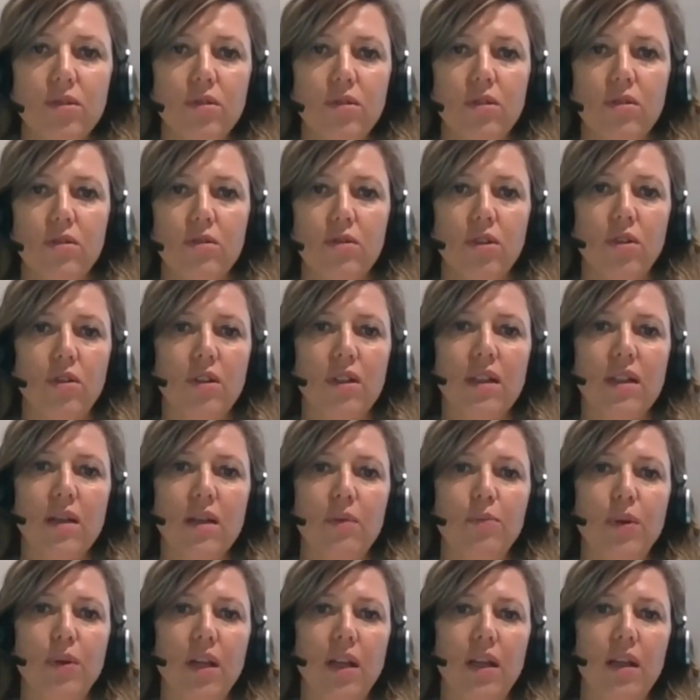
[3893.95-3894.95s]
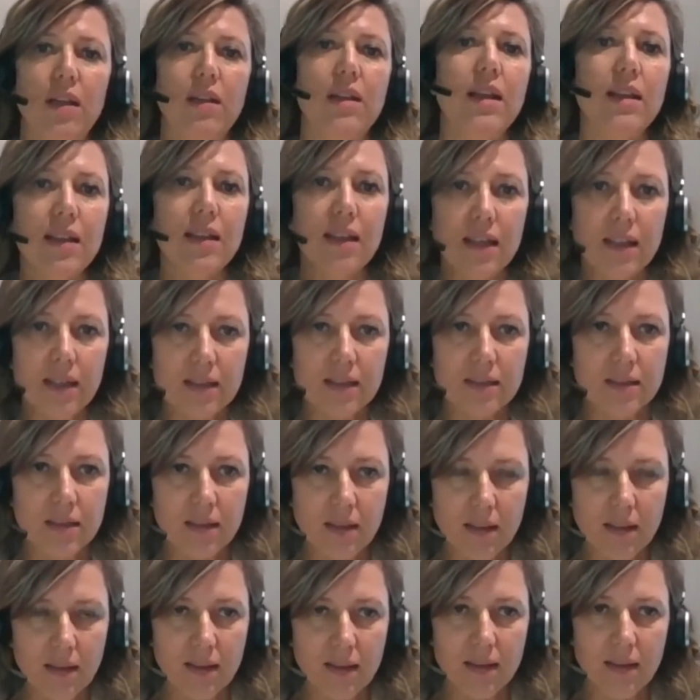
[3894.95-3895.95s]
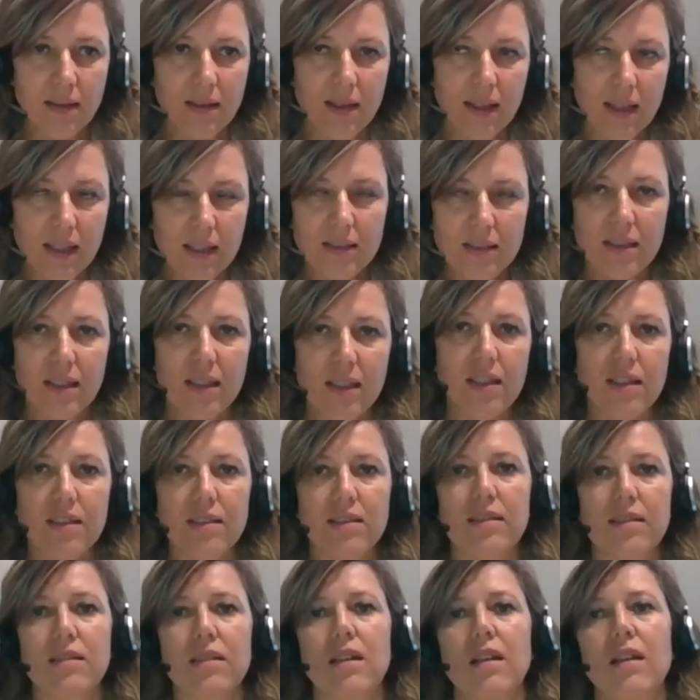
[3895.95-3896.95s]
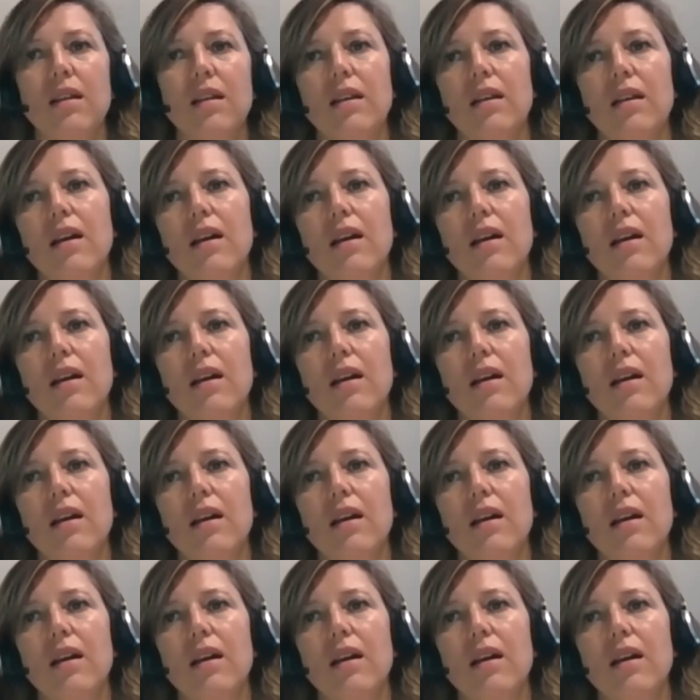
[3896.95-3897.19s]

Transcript: to your company that this is